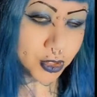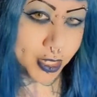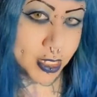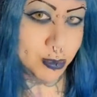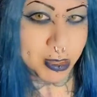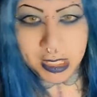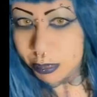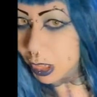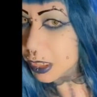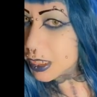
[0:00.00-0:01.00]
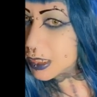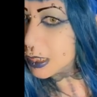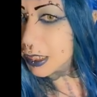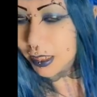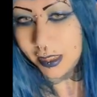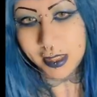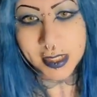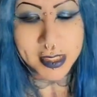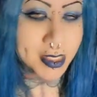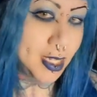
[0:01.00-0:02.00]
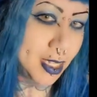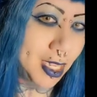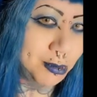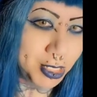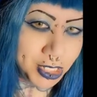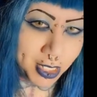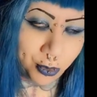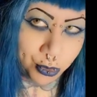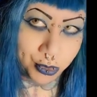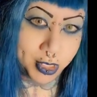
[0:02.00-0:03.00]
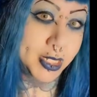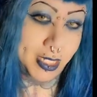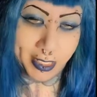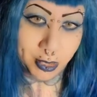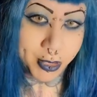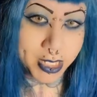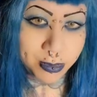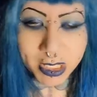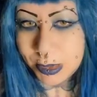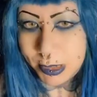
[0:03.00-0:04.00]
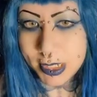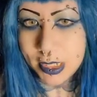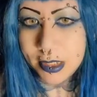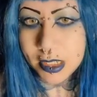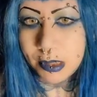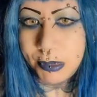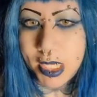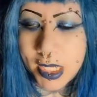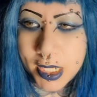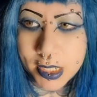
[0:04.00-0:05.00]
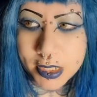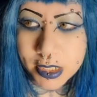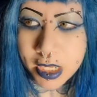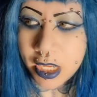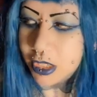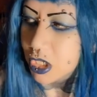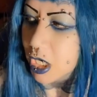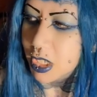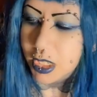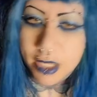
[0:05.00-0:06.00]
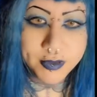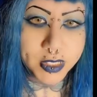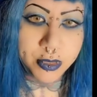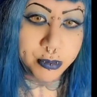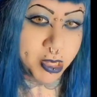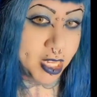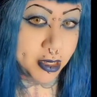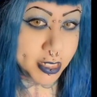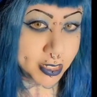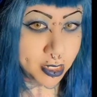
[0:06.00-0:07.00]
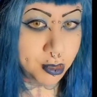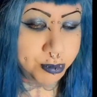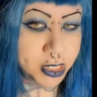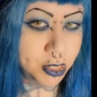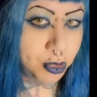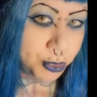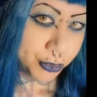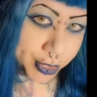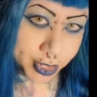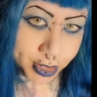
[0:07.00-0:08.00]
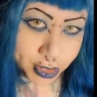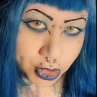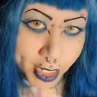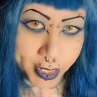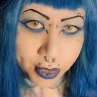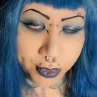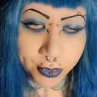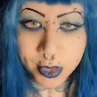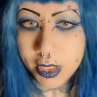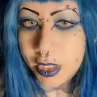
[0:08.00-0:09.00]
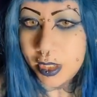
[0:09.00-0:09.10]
trying the Space Buns look because I'd mentioned I really like the way Space Buns looked on me and Josh loves it when my hair is up so I'm going to try to,